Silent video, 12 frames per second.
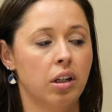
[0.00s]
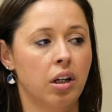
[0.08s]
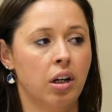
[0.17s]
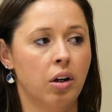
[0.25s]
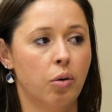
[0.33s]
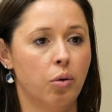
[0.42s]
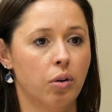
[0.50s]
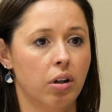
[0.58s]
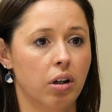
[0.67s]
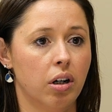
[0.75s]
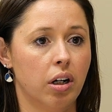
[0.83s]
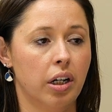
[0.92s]

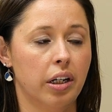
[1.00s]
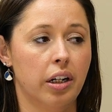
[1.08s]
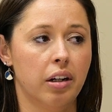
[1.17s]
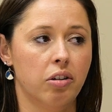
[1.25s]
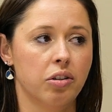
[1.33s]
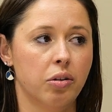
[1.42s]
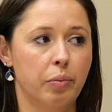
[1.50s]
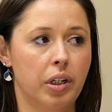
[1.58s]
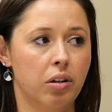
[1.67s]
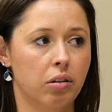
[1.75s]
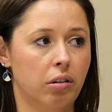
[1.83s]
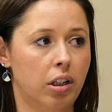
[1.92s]
or it can also be
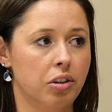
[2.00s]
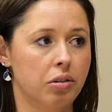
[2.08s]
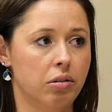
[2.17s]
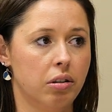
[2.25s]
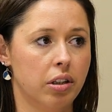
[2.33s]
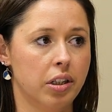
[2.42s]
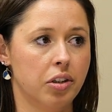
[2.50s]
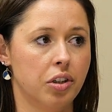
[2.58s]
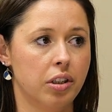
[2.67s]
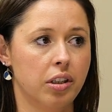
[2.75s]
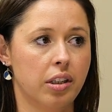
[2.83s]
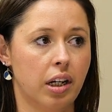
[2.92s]
neurological
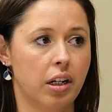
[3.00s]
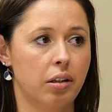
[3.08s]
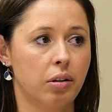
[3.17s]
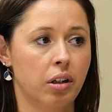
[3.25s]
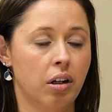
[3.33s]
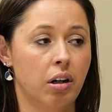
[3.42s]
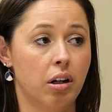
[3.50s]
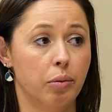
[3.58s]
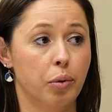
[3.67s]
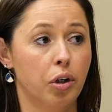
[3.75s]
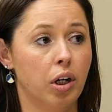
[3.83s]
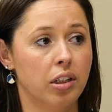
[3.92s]
conditions that are
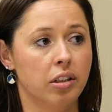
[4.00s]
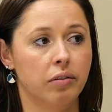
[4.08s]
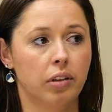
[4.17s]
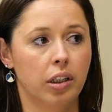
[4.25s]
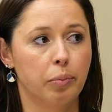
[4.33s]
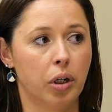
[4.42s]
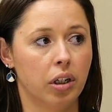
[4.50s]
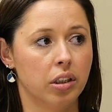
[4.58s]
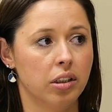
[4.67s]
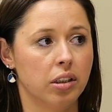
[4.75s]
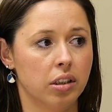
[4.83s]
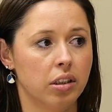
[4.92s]
progressive like
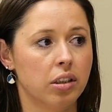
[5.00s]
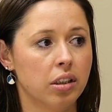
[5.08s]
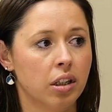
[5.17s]
Parkinson's.